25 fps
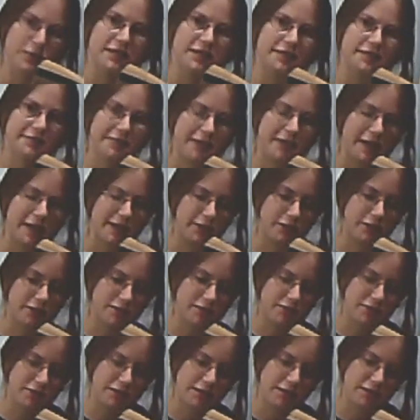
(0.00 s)
We defy
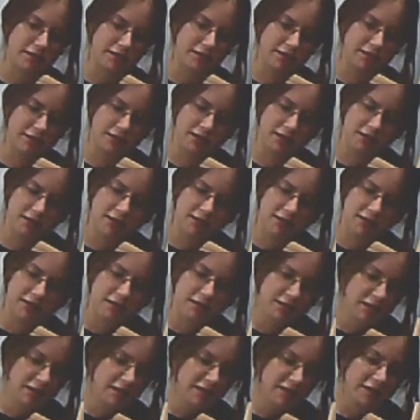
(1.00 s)
augury.
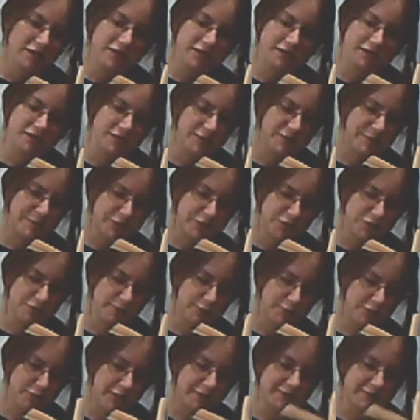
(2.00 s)
There is a
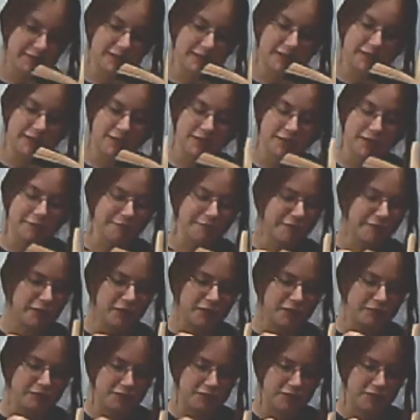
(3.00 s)
special providence in the
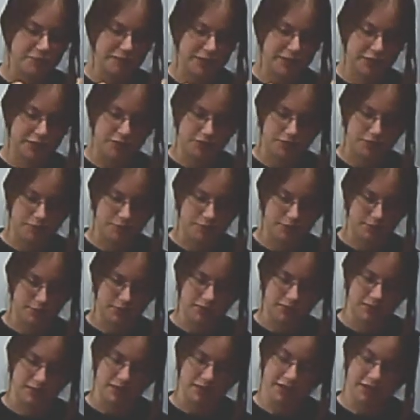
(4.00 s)
fall of a sparrow.
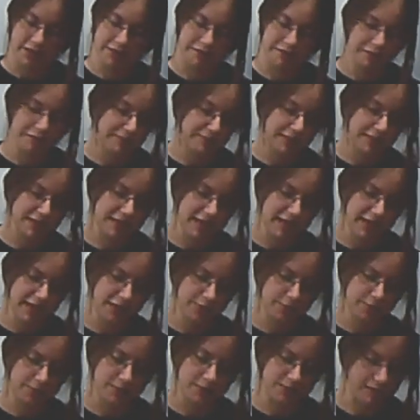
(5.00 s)
If it be
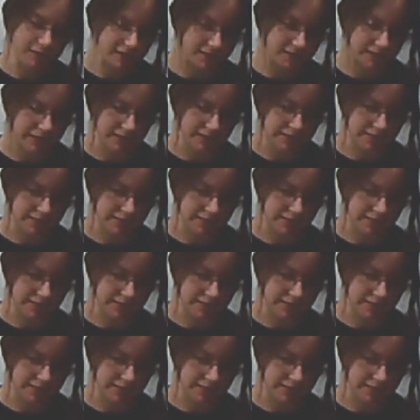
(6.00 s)
now, 'tis